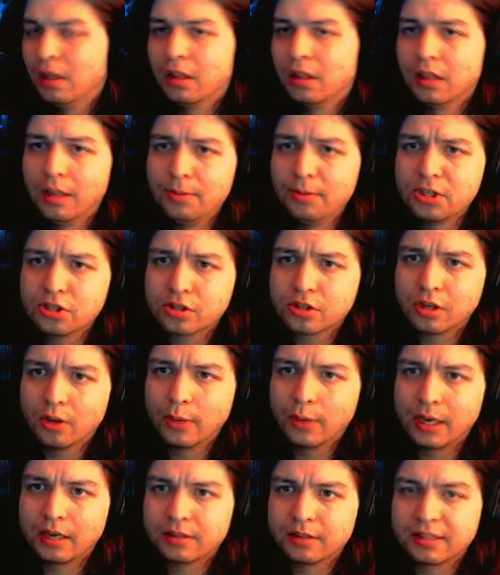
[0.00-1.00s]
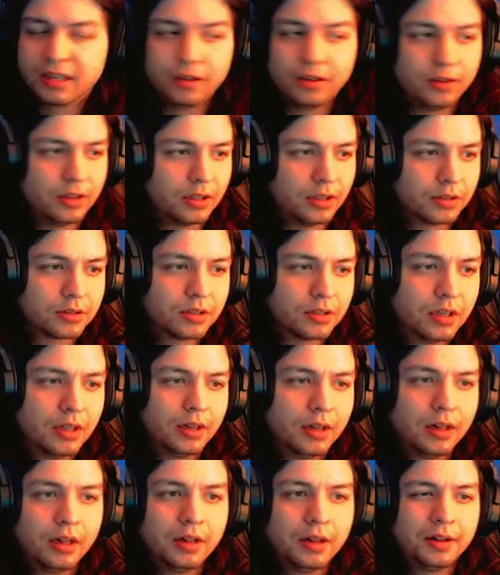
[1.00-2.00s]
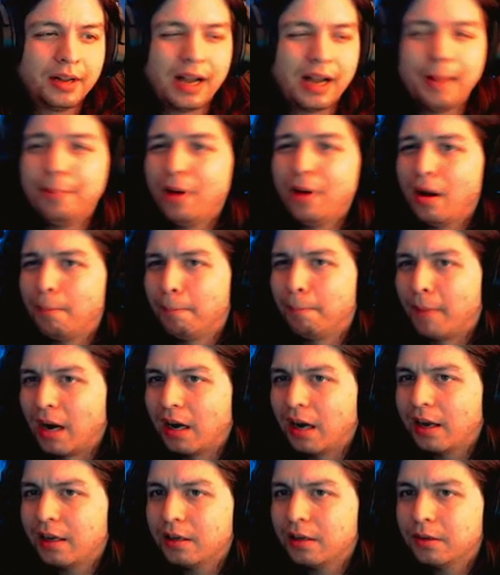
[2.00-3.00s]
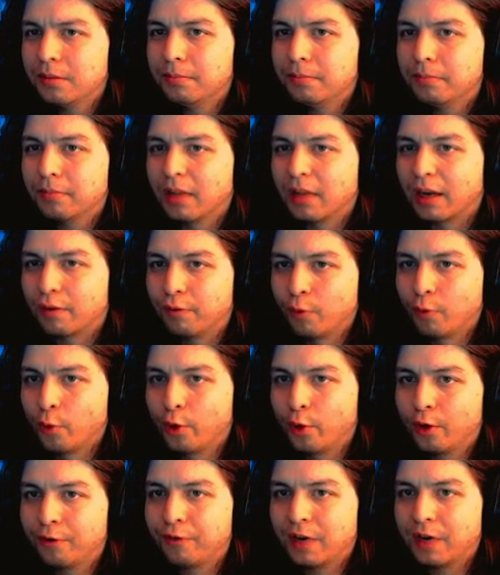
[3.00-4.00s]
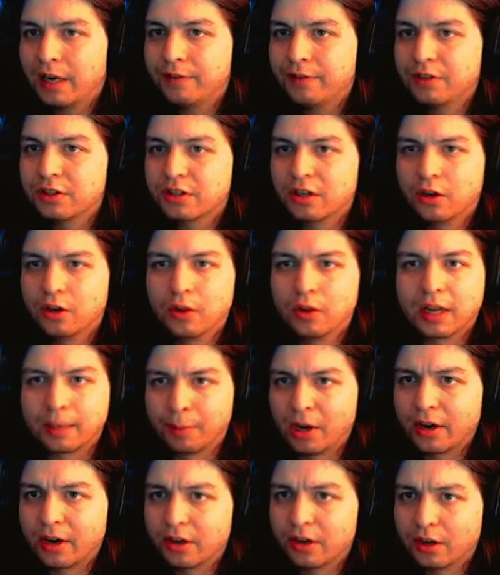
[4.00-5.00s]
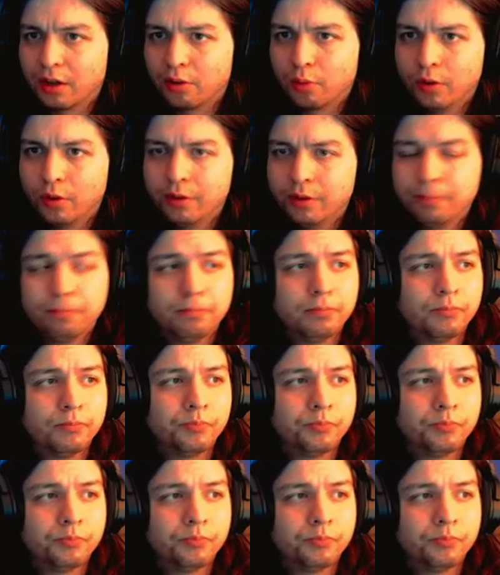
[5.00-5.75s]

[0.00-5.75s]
Let me just go ahead and tell you this. I bought mine like 4 or 5 years ago. Like, bought another one.